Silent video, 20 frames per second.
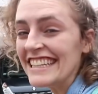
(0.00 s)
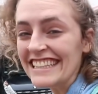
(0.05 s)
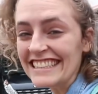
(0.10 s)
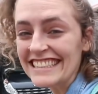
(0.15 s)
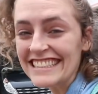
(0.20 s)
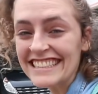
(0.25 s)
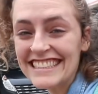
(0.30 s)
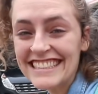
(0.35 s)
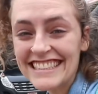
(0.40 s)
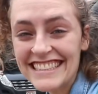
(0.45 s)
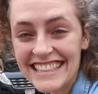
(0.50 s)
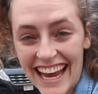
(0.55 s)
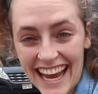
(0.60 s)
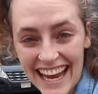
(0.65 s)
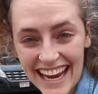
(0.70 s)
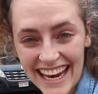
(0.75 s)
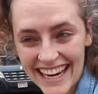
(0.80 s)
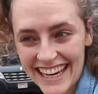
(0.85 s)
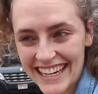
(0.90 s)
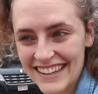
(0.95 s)

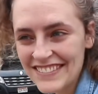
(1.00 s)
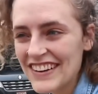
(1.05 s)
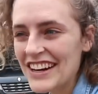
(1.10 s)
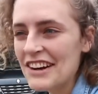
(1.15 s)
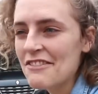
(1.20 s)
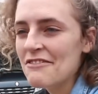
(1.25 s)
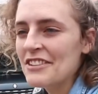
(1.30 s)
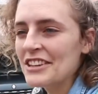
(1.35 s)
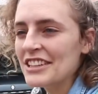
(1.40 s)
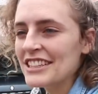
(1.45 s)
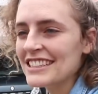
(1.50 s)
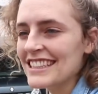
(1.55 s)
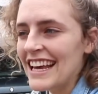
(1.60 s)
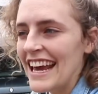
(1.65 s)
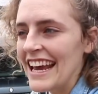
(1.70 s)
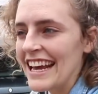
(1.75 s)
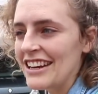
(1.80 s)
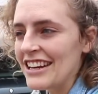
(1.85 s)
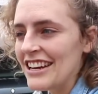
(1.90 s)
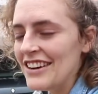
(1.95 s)
insane, but it feels
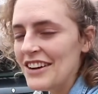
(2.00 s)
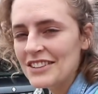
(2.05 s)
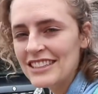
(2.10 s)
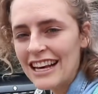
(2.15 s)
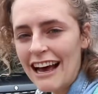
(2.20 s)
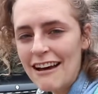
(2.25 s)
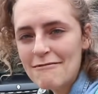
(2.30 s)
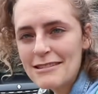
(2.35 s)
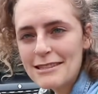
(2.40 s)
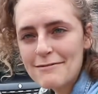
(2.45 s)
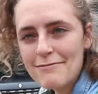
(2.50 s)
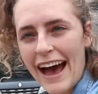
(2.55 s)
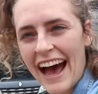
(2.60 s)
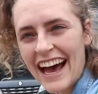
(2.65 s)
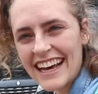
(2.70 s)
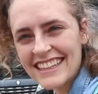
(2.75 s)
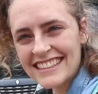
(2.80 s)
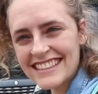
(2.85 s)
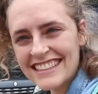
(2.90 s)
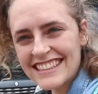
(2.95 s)
like no time has
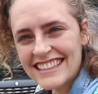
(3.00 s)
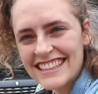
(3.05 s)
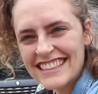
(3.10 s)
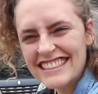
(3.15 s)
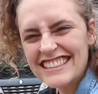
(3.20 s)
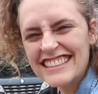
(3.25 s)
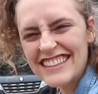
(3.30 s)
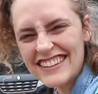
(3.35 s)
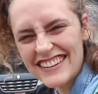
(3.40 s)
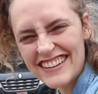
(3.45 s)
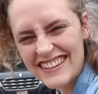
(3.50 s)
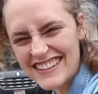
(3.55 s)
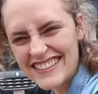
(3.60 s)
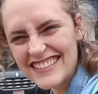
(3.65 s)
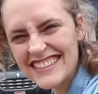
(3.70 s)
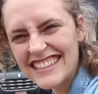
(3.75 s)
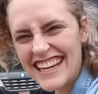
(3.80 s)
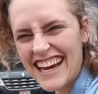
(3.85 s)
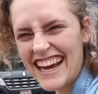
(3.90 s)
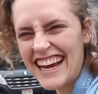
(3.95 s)
passed. I know. Do you know what
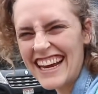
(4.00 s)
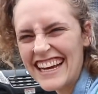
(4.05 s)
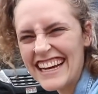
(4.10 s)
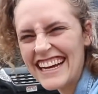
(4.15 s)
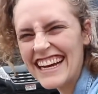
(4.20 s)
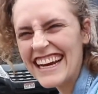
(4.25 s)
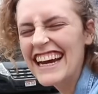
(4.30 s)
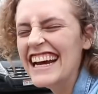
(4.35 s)
I'm saying? It feels